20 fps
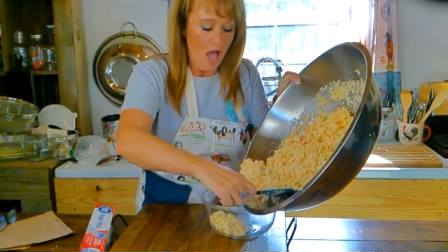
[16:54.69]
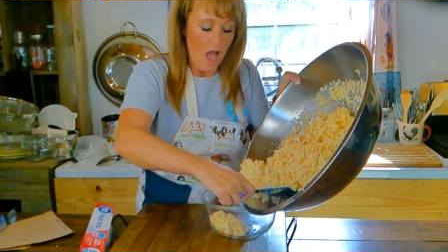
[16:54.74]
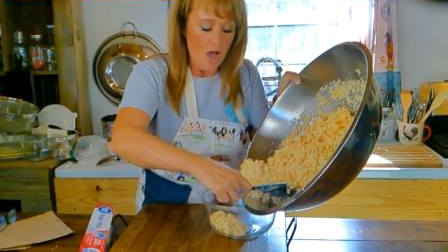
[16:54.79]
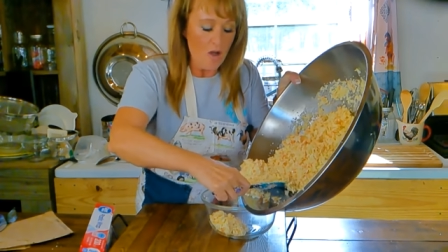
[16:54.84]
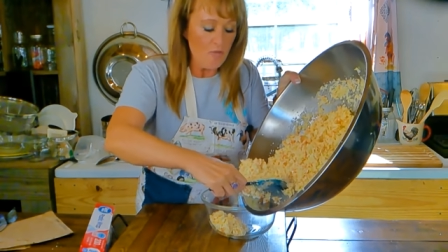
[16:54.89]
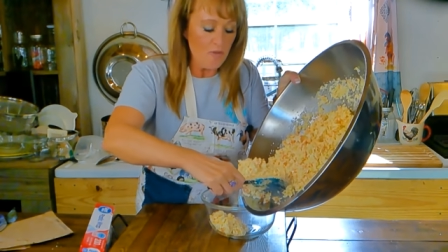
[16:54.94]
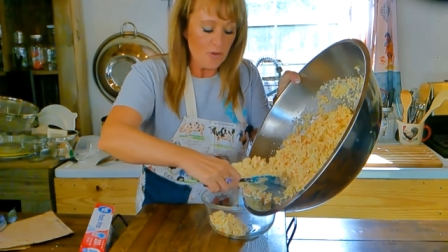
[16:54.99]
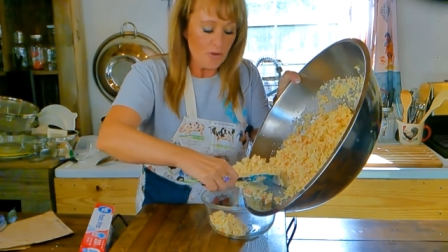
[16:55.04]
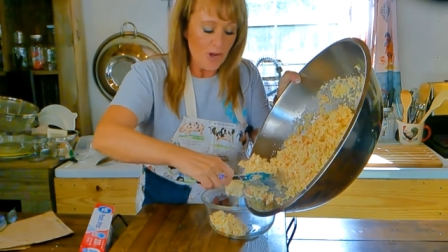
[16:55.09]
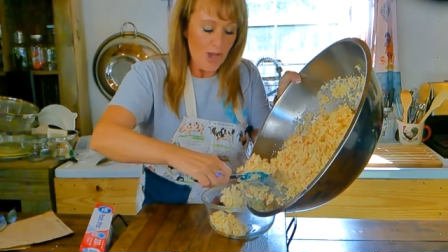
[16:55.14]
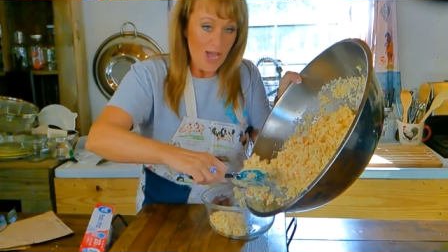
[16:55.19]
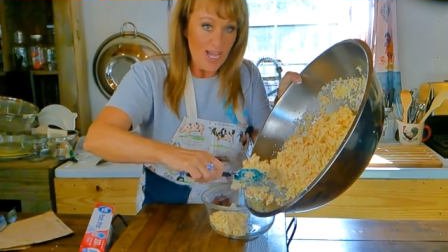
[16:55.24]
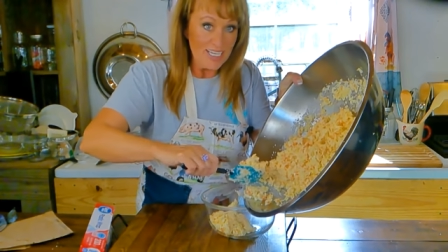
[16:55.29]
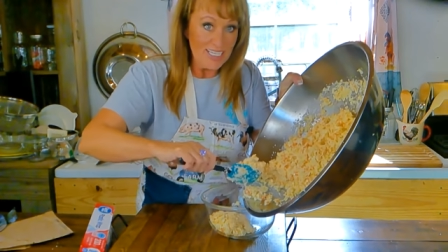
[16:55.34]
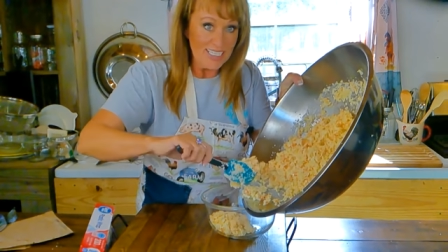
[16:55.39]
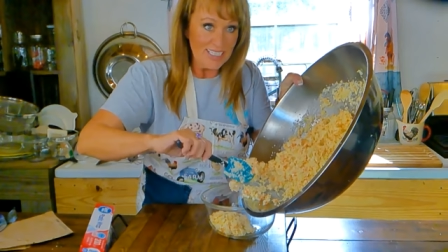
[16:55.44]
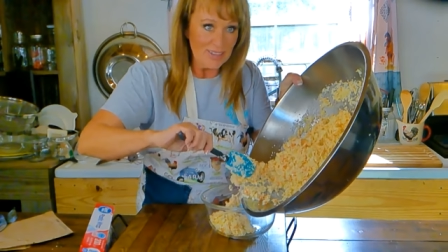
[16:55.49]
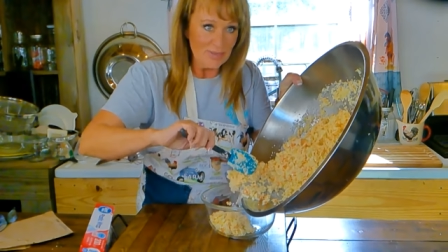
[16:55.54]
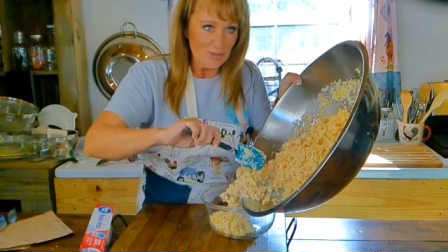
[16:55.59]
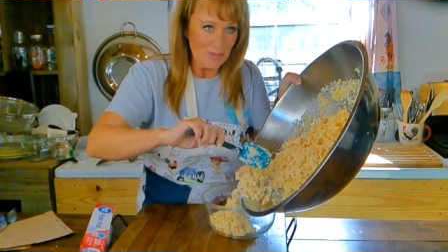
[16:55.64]

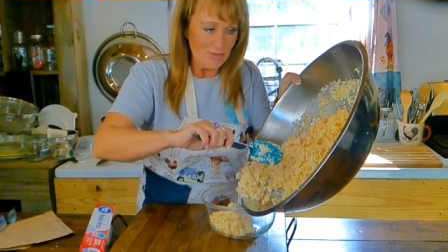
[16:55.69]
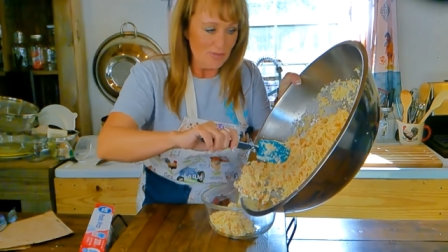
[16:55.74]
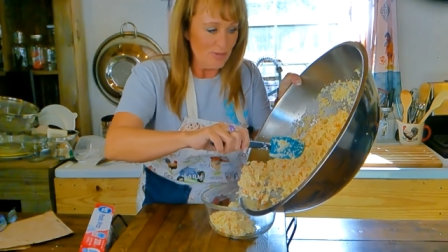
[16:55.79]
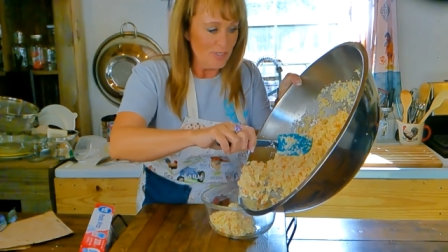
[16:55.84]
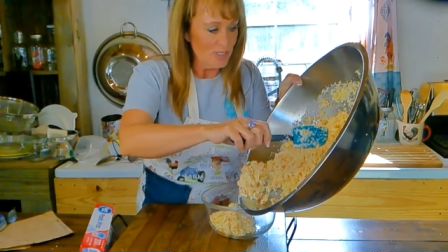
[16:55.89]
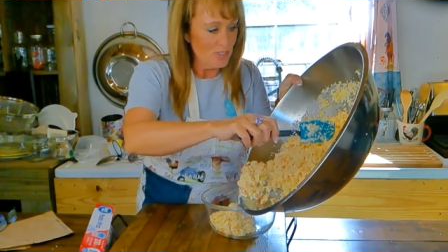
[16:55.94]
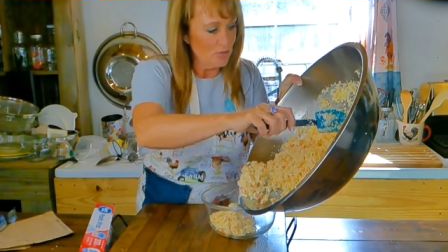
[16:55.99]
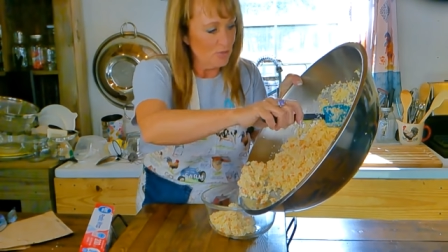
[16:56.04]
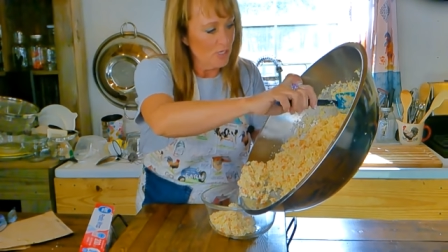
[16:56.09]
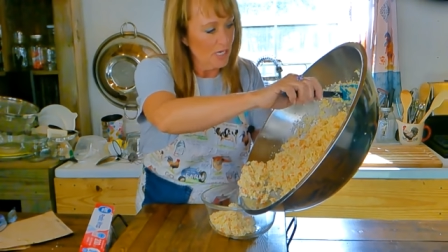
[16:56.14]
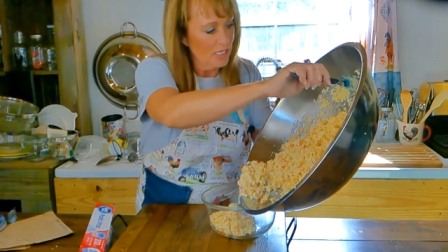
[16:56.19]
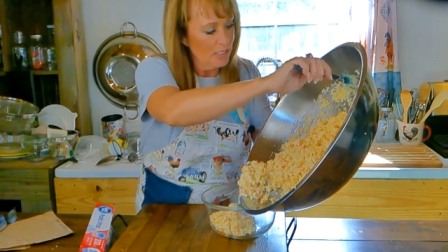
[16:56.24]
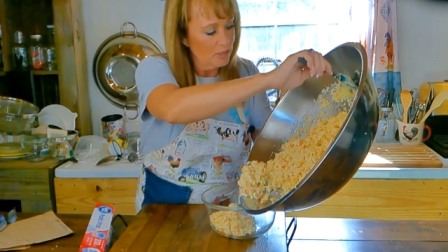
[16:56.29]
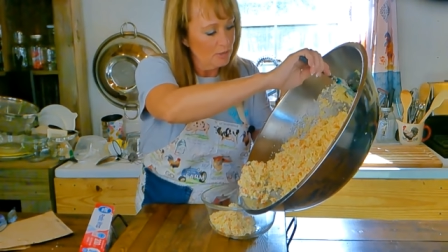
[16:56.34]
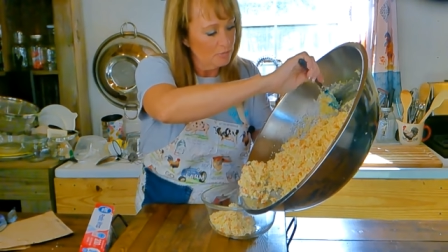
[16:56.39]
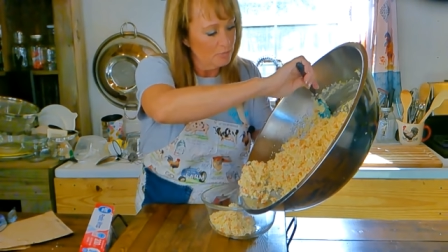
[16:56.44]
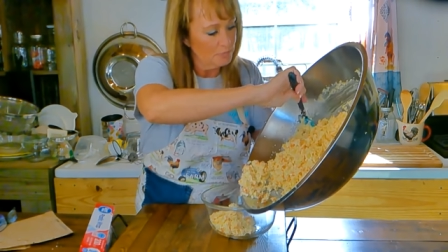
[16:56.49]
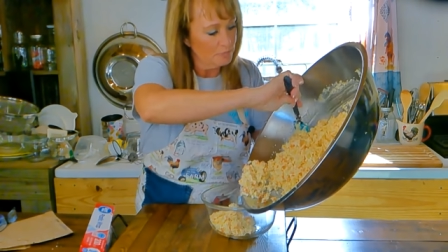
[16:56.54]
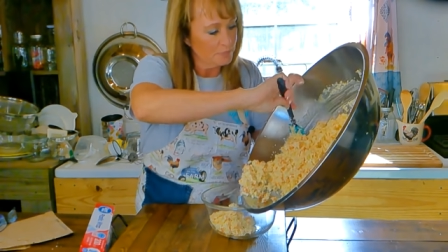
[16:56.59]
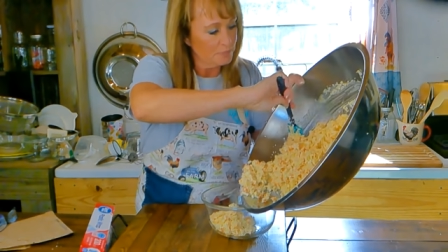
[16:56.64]
overnight in the
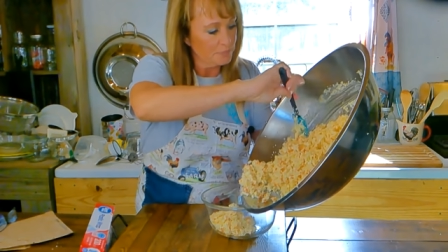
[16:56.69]
refrigerator